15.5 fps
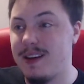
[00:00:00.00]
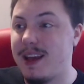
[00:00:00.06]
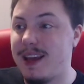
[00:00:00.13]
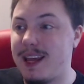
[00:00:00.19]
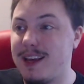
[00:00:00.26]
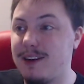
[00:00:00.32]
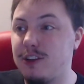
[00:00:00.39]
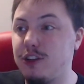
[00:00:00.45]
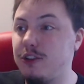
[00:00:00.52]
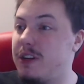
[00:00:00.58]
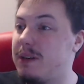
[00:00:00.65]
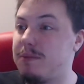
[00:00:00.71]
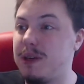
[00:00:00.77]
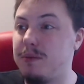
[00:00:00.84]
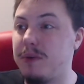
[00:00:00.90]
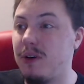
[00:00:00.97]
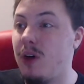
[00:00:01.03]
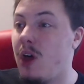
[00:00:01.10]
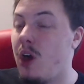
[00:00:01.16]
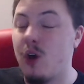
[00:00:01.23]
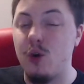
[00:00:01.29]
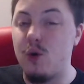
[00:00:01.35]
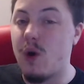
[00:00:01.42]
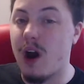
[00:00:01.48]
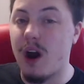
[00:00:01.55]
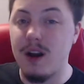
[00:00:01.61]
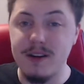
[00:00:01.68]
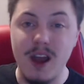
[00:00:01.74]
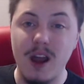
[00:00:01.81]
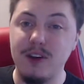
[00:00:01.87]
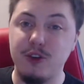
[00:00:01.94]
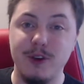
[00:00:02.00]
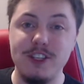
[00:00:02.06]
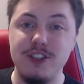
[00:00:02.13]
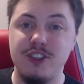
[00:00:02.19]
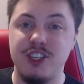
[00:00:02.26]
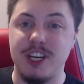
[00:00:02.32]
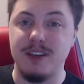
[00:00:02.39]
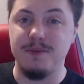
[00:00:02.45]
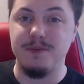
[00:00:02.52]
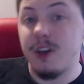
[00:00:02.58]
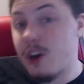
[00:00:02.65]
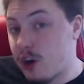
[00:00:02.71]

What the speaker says: including people who are not Christian.